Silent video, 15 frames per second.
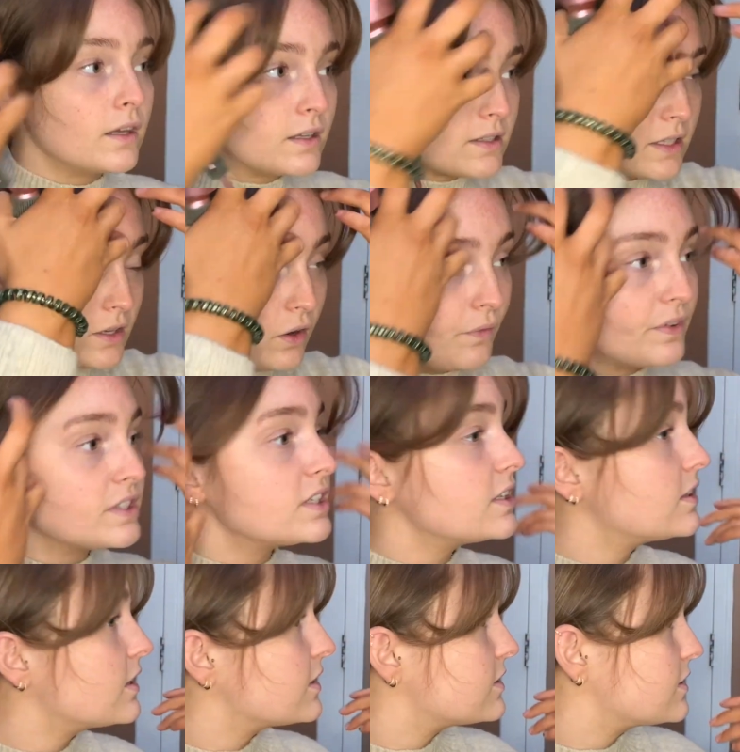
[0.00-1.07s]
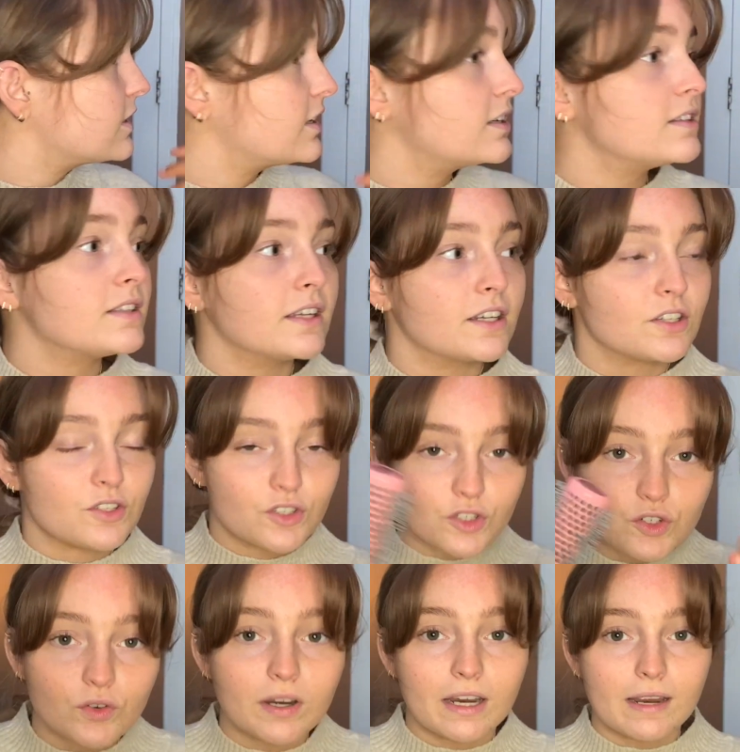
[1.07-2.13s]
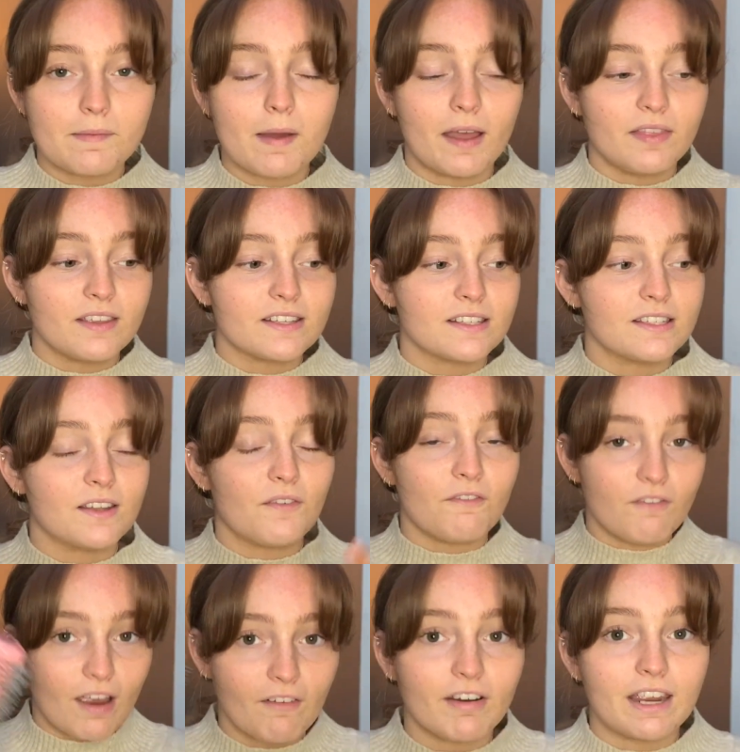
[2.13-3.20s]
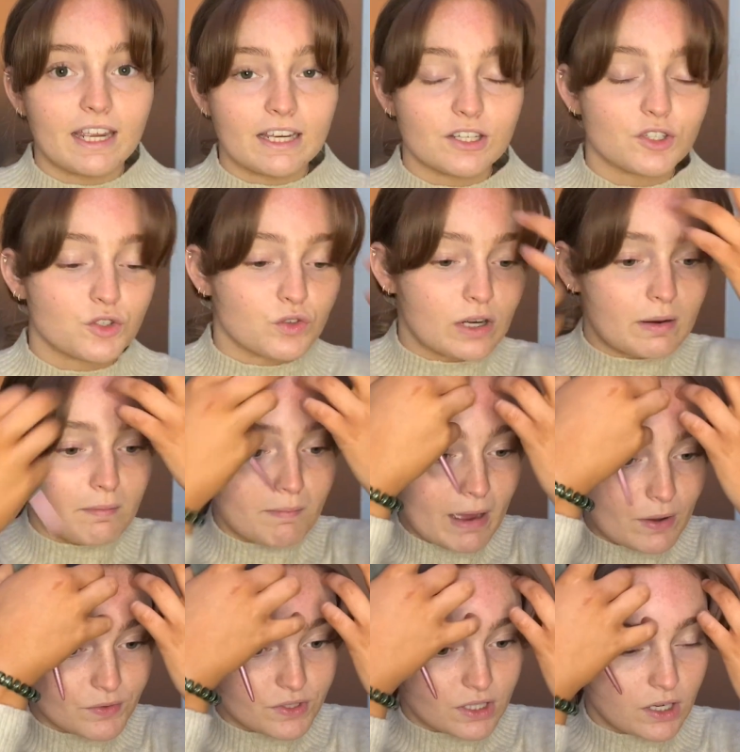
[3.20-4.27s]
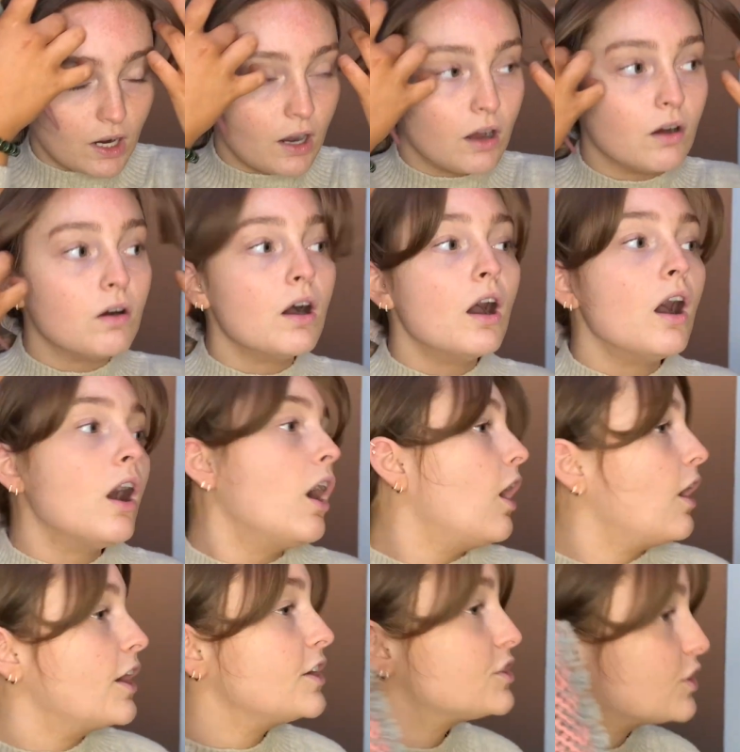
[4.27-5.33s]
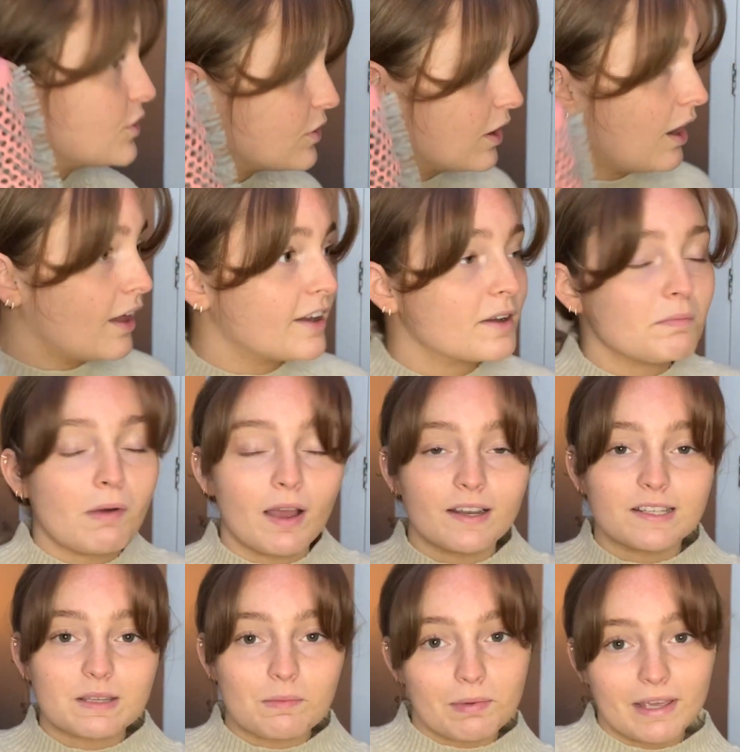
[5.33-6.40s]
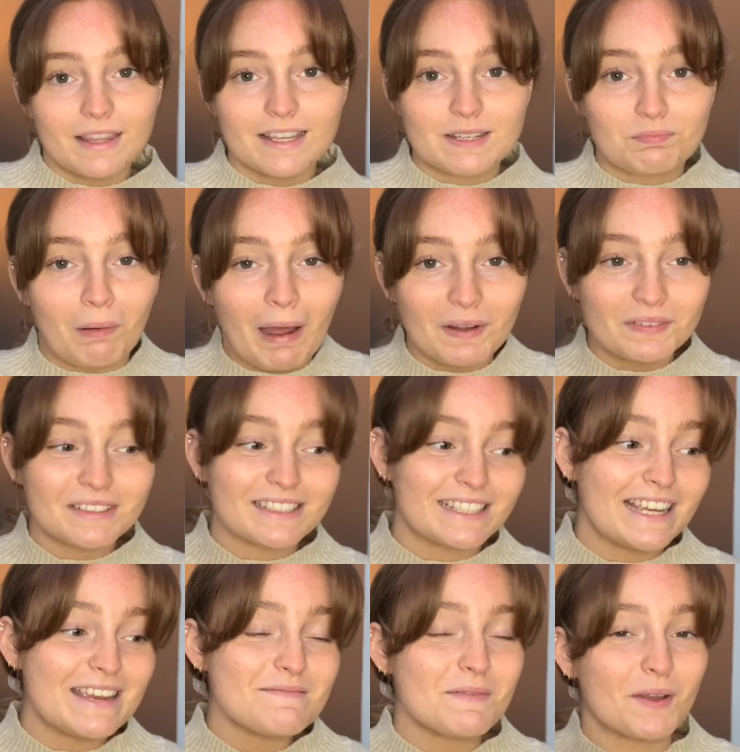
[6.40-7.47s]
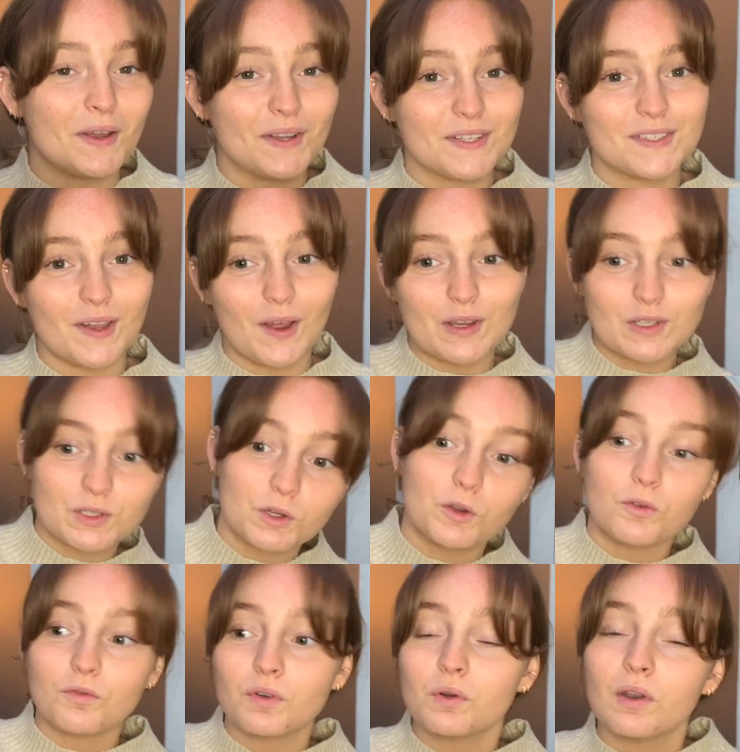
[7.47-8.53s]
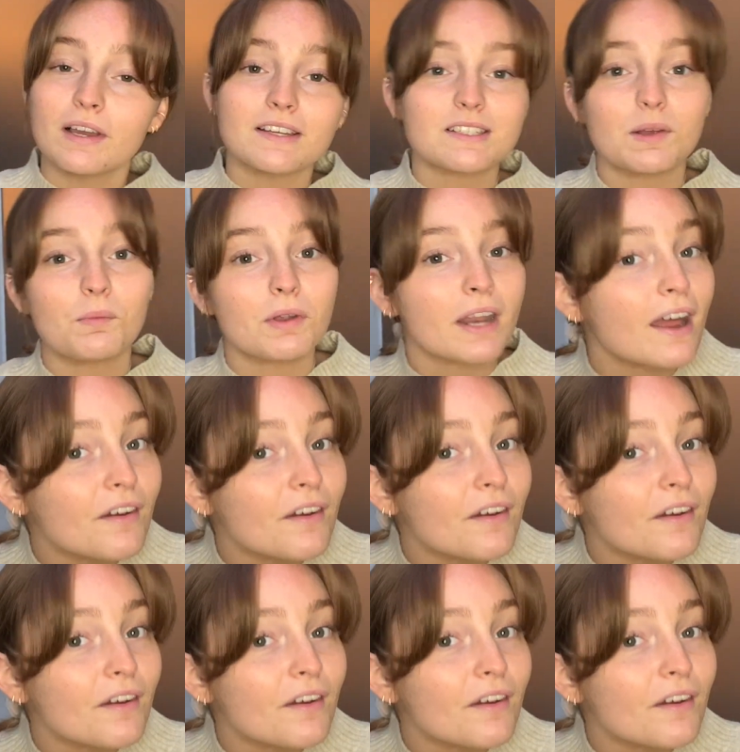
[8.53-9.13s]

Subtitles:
See, obviously this is extreme, and this is a very extreme bouncy curl. I don't like mine to be this bouncy because I do feel like someone out of